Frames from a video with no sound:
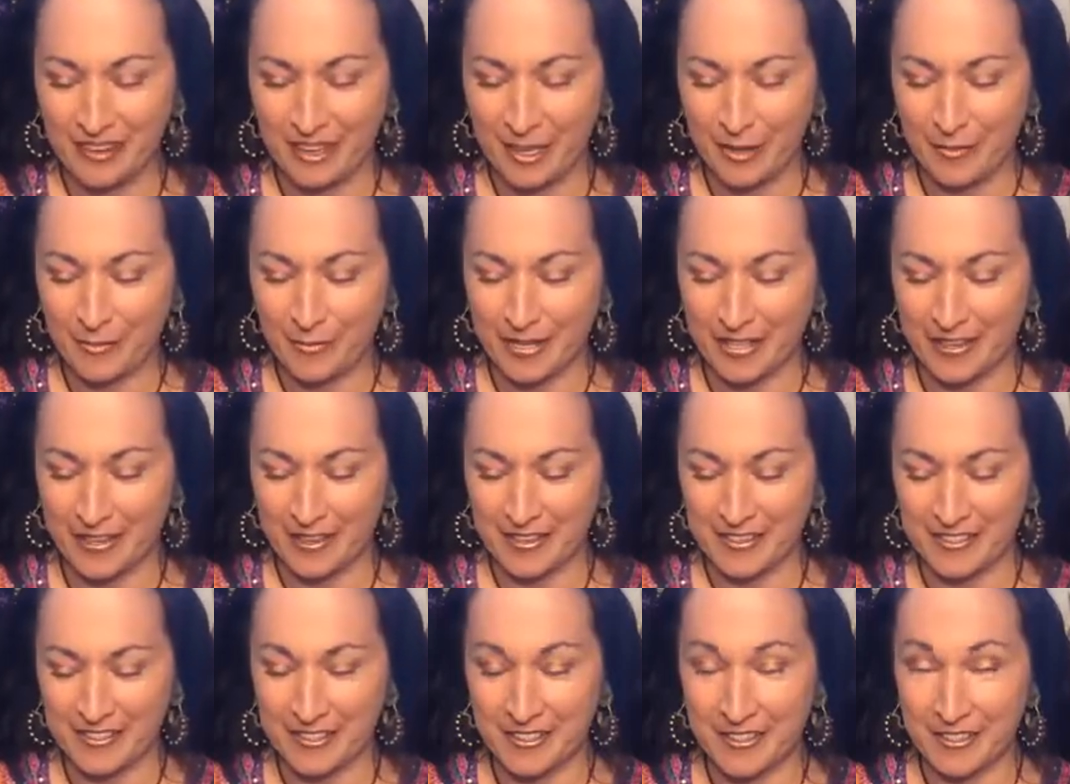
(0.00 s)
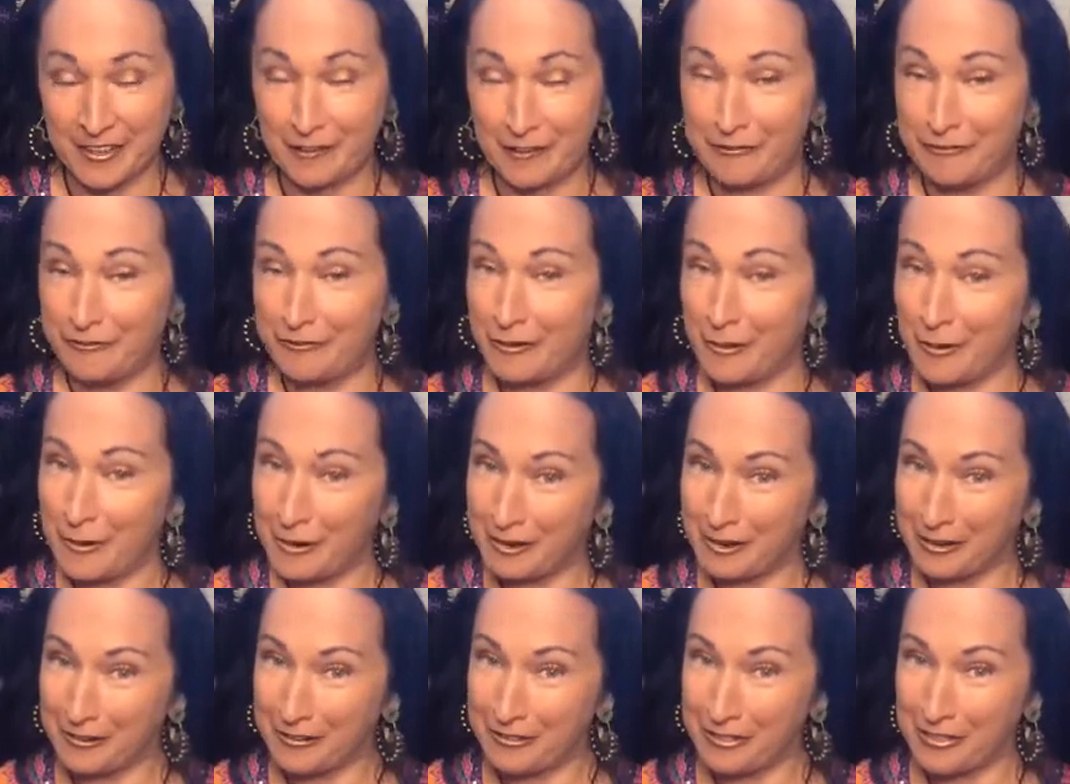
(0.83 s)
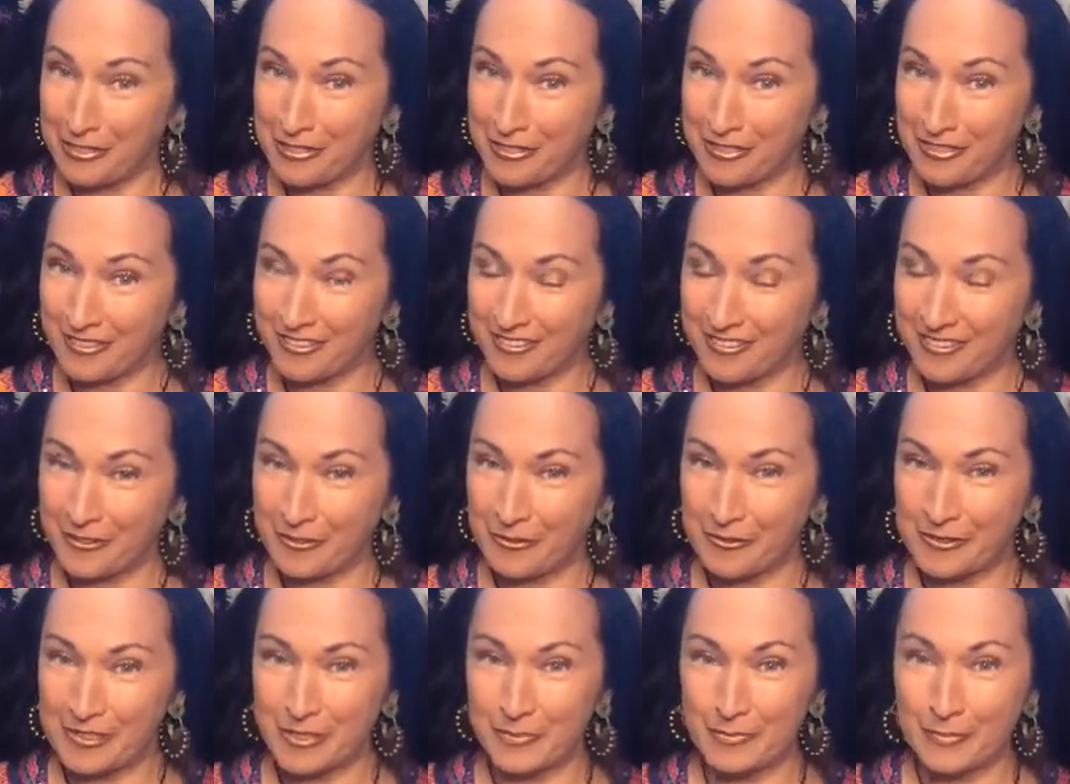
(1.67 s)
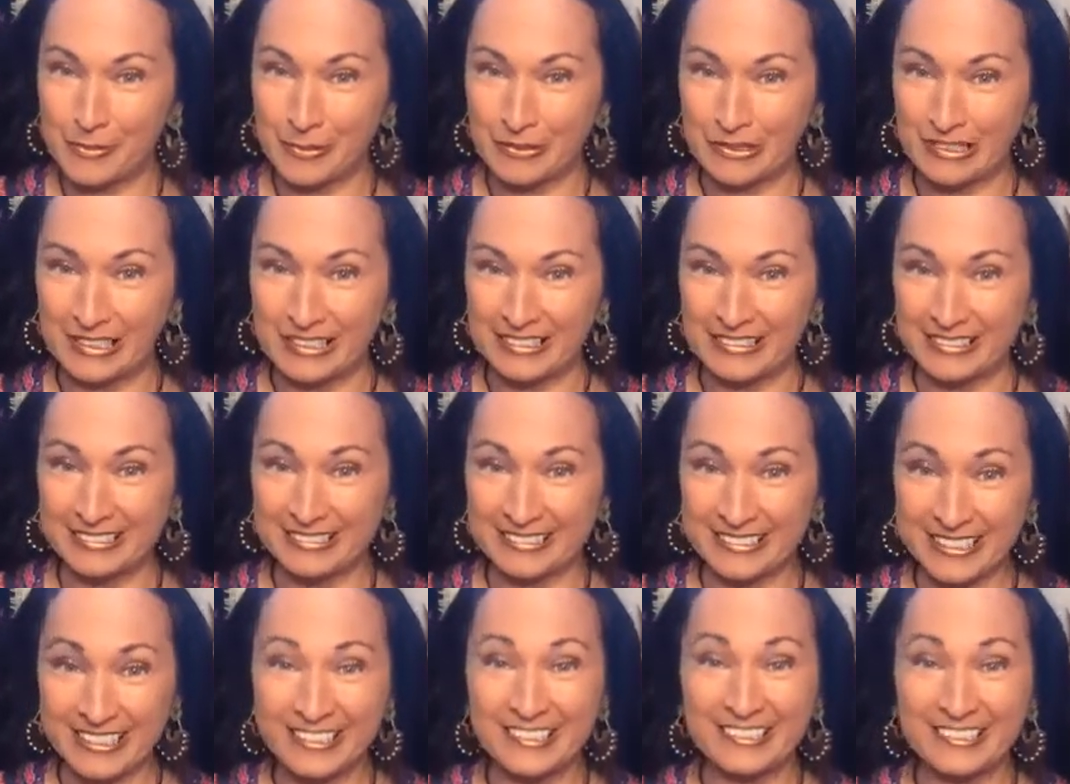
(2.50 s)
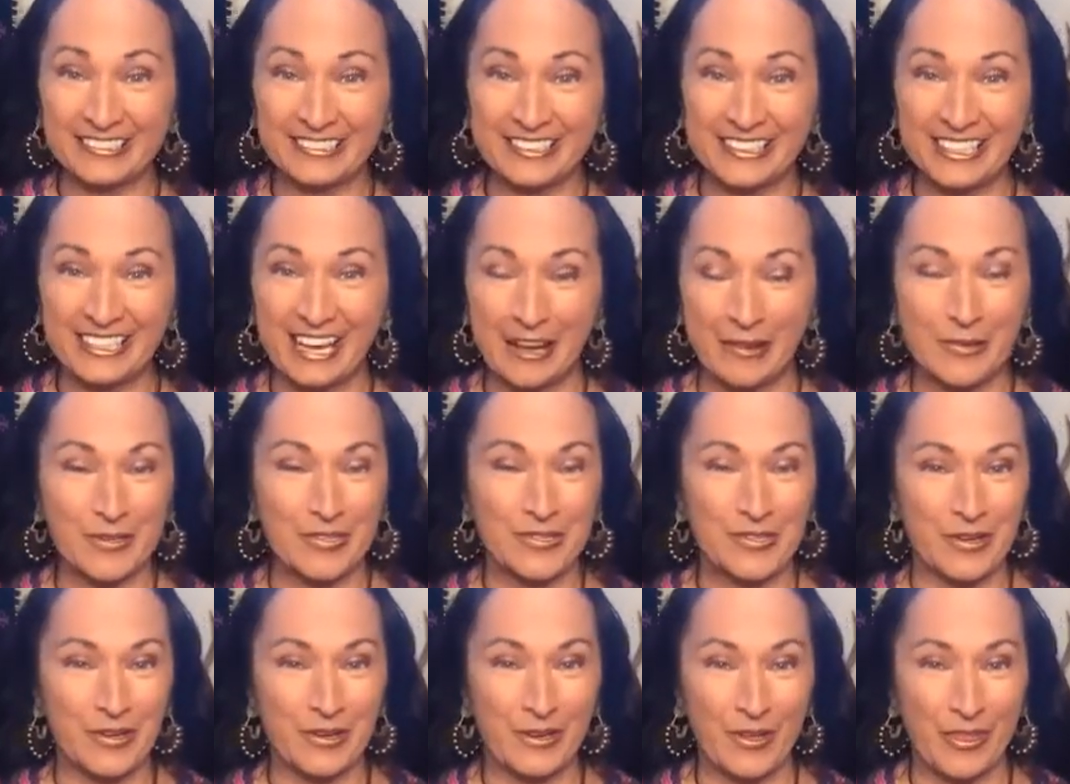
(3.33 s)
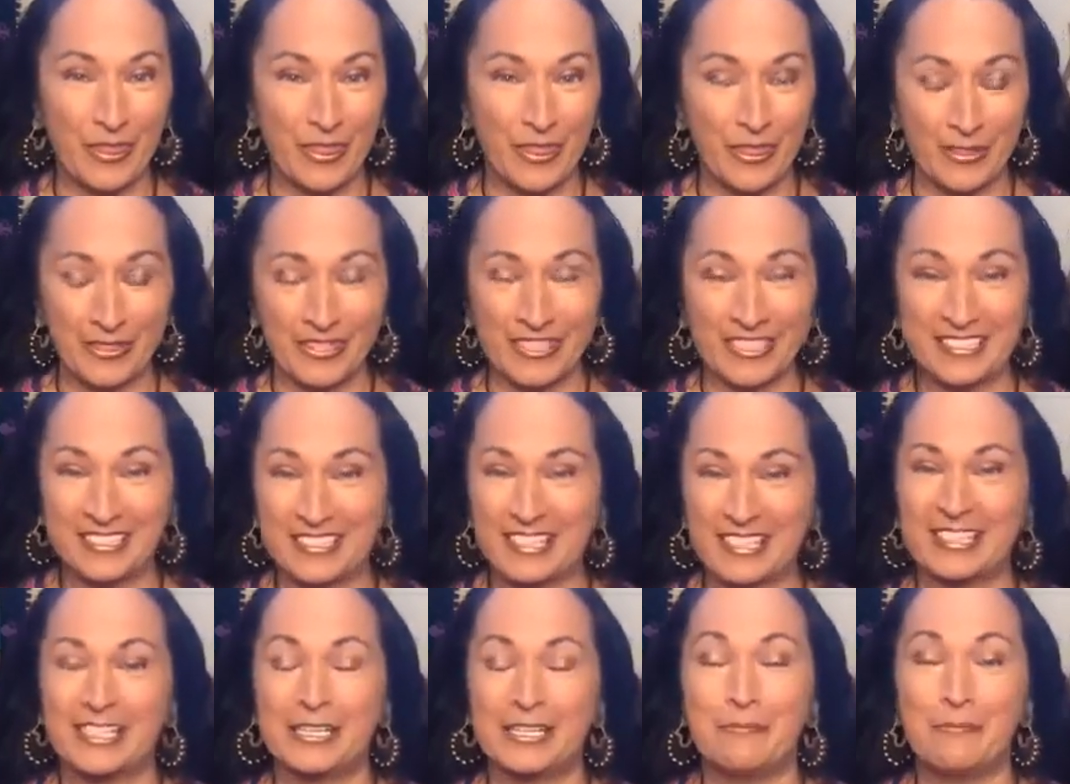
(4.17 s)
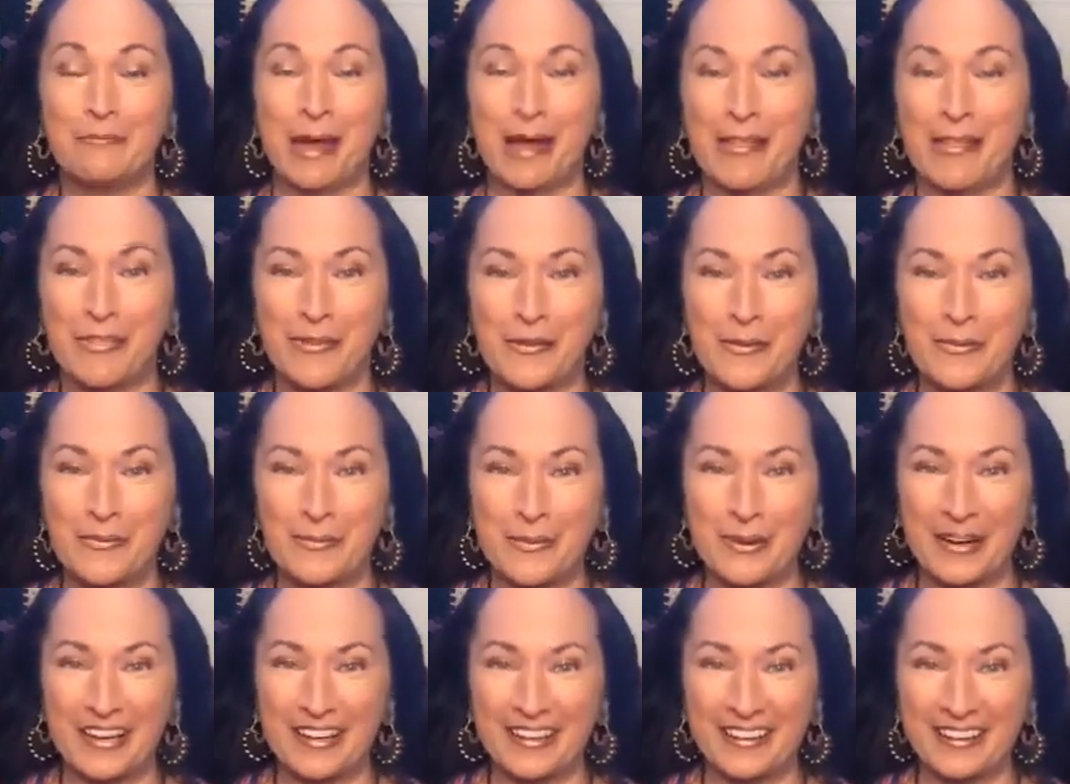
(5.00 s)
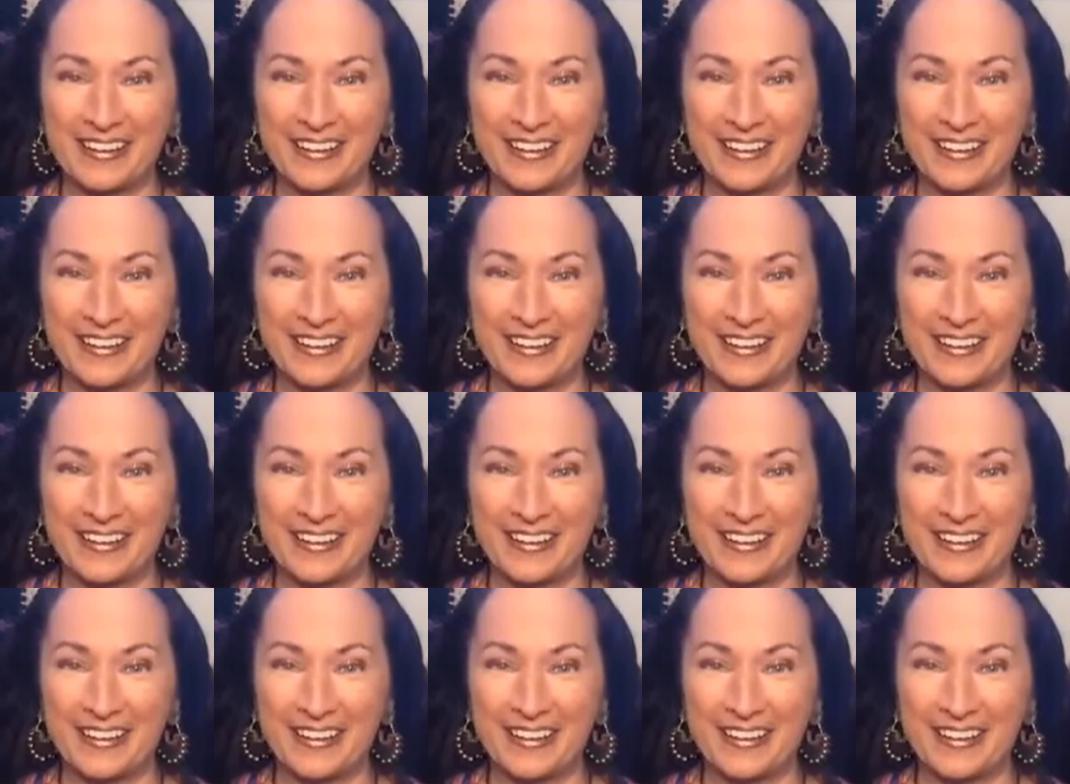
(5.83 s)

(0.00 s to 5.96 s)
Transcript: because the fourth was born, literally, I was on a 30-second bathroom break,